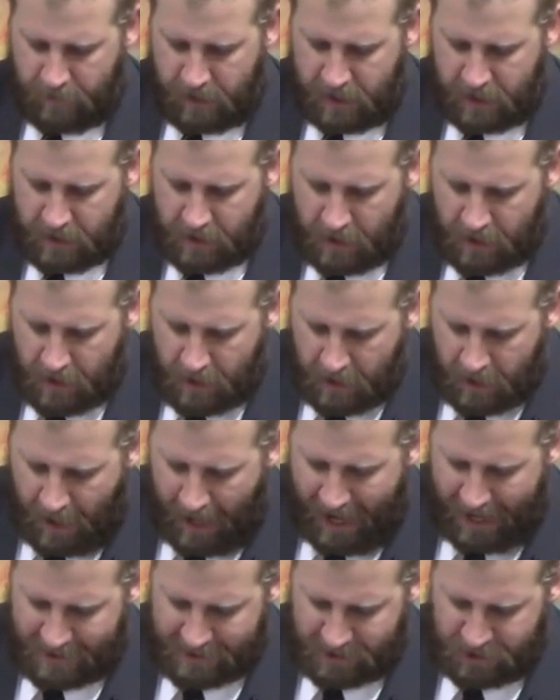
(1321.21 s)
me
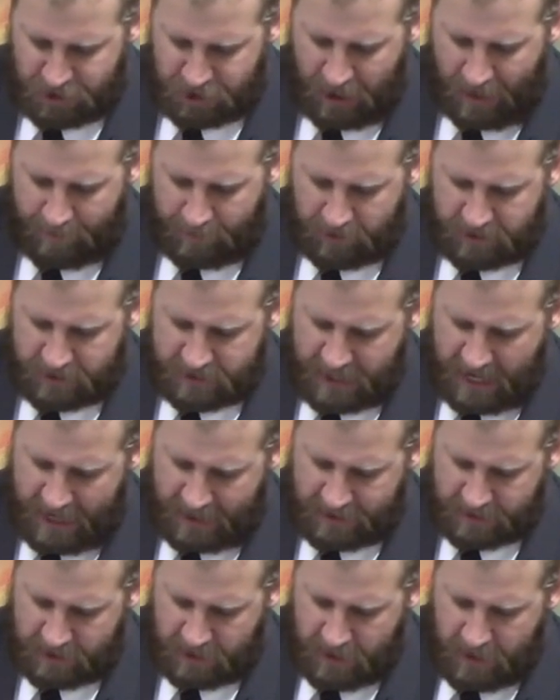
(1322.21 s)
as a shepherd's
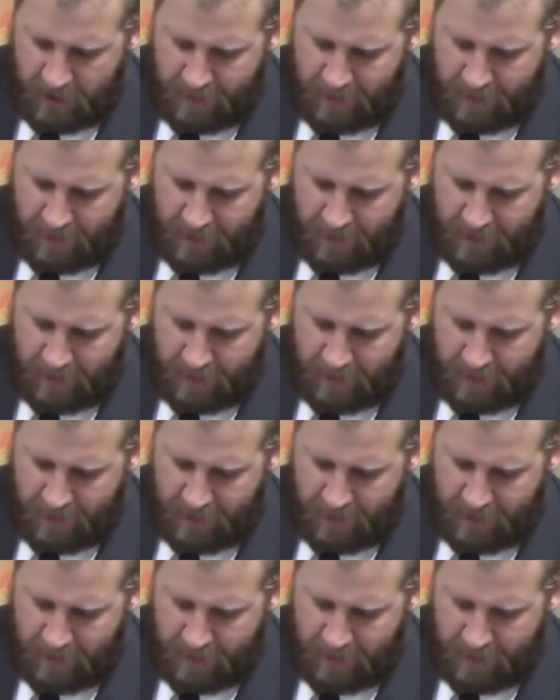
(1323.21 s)
tent.